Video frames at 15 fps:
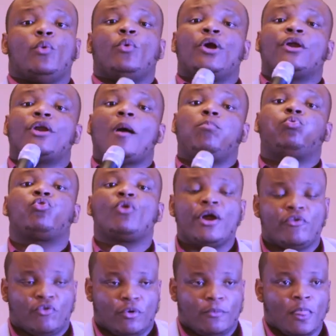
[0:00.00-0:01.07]
were in our prayer
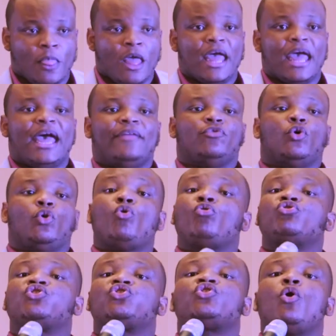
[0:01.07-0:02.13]
room, and the
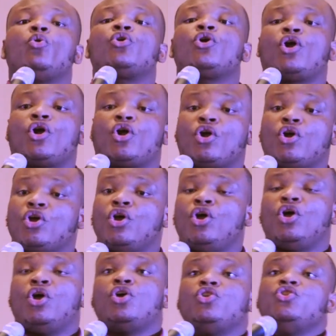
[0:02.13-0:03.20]
Lord showed her
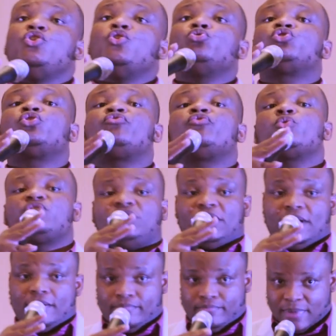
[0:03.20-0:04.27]
New
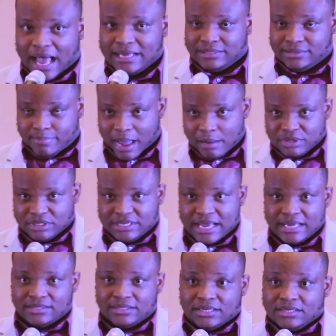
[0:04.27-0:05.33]
Jerusalem, as the Bible
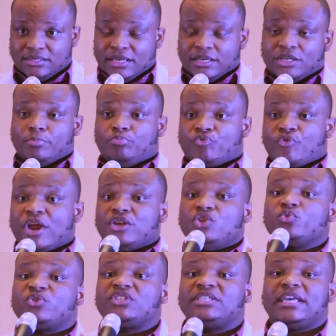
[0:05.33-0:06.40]
says, the brand
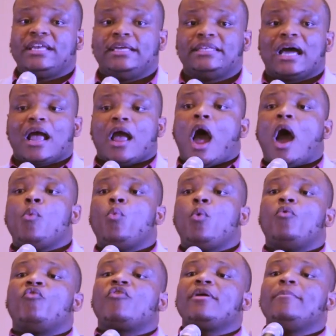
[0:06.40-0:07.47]
new city that God will
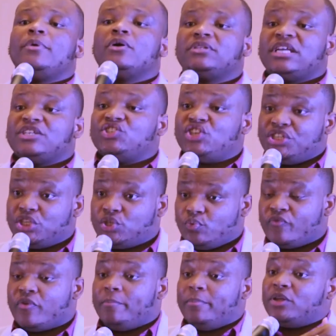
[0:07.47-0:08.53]
rebuild, that Jesus
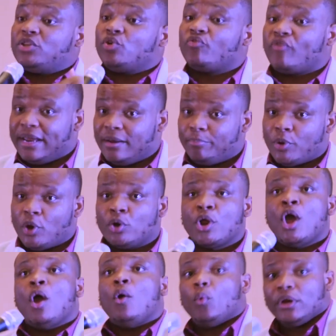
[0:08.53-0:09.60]
will rebuild and reign upon
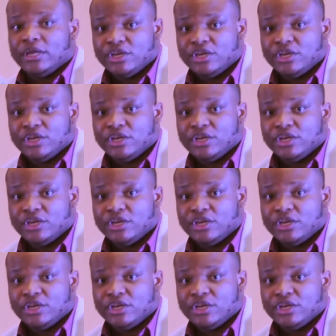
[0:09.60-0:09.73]
when he